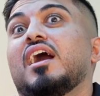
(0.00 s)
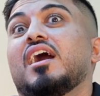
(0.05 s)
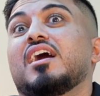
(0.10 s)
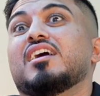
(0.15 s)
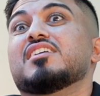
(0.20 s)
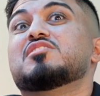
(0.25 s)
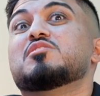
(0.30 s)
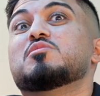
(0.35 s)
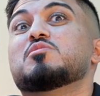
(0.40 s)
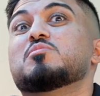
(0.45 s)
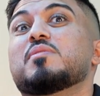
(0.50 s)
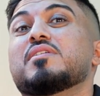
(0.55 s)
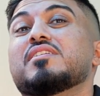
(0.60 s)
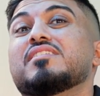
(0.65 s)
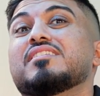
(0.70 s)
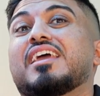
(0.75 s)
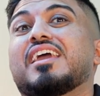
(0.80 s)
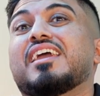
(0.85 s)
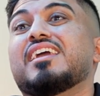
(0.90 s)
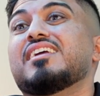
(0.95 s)
It's just
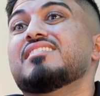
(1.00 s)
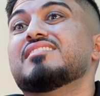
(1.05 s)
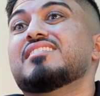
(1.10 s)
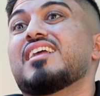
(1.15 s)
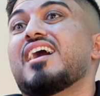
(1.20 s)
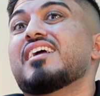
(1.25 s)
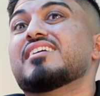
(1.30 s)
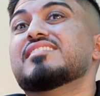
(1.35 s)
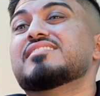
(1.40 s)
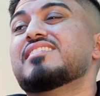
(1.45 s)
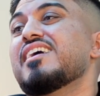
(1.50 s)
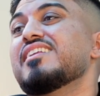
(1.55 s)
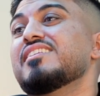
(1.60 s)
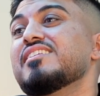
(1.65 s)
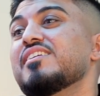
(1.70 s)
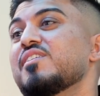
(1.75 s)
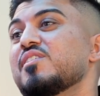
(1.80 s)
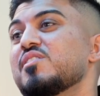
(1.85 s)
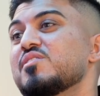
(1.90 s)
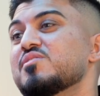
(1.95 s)
been 8, 9, 10
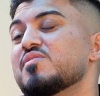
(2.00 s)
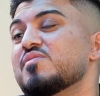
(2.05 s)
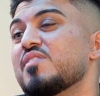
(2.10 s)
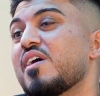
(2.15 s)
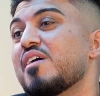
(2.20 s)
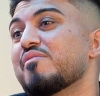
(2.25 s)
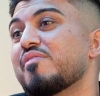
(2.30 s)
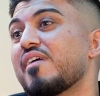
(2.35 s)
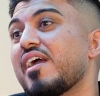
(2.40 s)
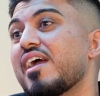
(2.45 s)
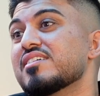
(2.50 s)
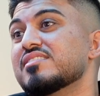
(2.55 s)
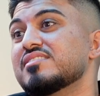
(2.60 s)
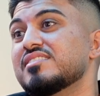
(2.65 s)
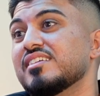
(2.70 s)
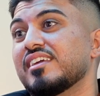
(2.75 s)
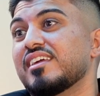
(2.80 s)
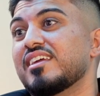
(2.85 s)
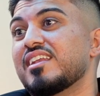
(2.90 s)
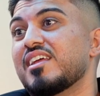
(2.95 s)
years of not
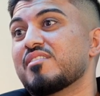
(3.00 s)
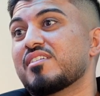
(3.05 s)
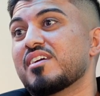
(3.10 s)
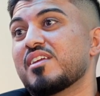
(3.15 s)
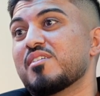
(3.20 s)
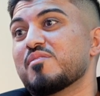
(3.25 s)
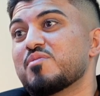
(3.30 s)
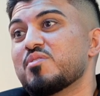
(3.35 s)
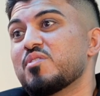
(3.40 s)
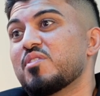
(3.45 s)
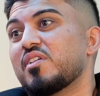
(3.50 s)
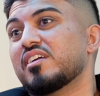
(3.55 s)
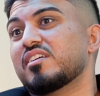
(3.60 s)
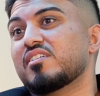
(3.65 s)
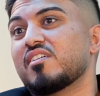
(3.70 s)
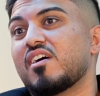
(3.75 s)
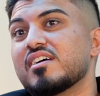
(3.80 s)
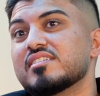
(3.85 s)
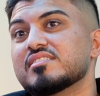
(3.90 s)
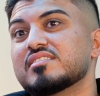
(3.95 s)
fasting. And I kind of feel like
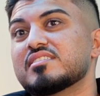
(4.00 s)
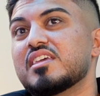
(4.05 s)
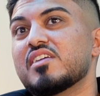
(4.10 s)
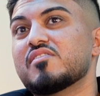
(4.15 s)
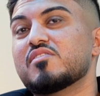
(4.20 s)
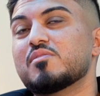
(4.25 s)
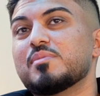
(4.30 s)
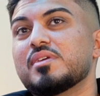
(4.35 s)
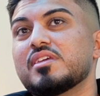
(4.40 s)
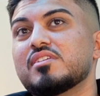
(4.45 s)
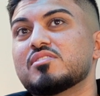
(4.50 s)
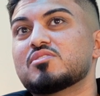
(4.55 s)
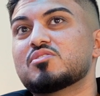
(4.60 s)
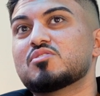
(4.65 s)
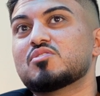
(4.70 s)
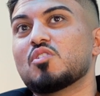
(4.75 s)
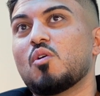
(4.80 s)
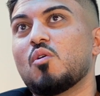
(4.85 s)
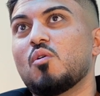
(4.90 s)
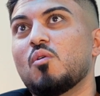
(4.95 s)
God's given me
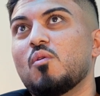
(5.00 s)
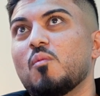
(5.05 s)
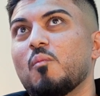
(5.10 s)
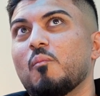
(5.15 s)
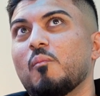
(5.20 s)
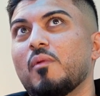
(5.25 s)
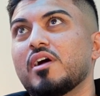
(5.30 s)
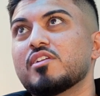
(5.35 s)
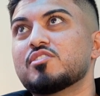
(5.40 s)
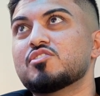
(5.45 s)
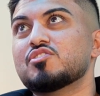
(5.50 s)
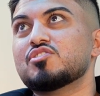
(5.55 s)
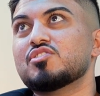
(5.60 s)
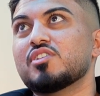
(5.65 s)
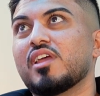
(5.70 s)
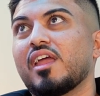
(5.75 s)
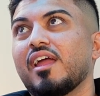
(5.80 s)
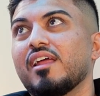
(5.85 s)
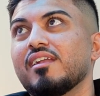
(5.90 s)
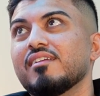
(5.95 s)
so much,
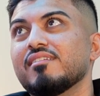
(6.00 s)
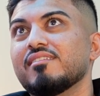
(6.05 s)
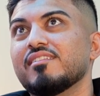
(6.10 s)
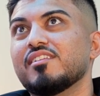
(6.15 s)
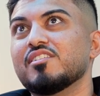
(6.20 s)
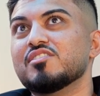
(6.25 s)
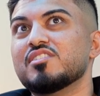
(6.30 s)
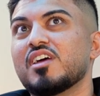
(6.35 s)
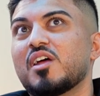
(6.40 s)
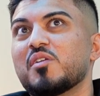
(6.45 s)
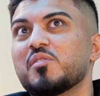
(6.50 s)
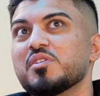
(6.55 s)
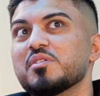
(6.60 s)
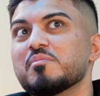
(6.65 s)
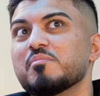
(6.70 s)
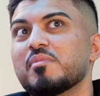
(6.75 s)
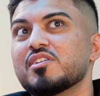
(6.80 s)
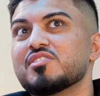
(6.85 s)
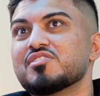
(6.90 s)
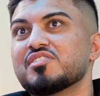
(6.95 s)
and there's not really
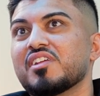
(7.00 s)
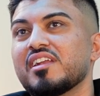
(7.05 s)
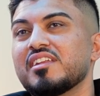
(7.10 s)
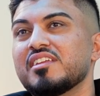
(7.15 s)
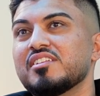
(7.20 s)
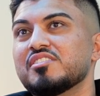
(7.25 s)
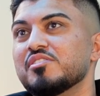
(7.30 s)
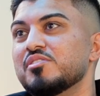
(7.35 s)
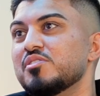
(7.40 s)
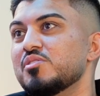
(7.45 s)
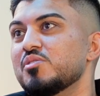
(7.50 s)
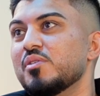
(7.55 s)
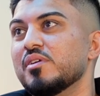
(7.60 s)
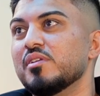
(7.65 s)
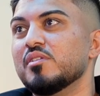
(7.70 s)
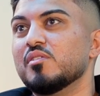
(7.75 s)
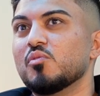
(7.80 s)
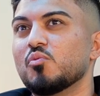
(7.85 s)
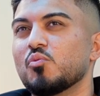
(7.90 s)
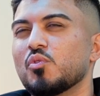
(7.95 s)
much that I need to do
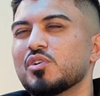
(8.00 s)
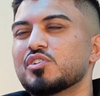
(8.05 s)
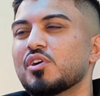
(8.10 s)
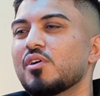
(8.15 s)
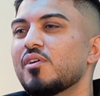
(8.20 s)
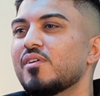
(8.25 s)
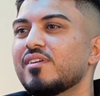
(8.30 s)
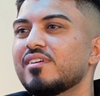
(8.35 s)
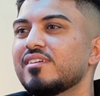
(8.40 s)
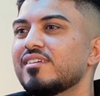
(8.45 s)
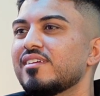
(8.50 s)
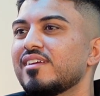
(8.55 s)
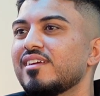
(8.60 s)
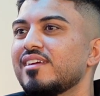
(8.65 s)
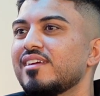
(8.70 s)
in return.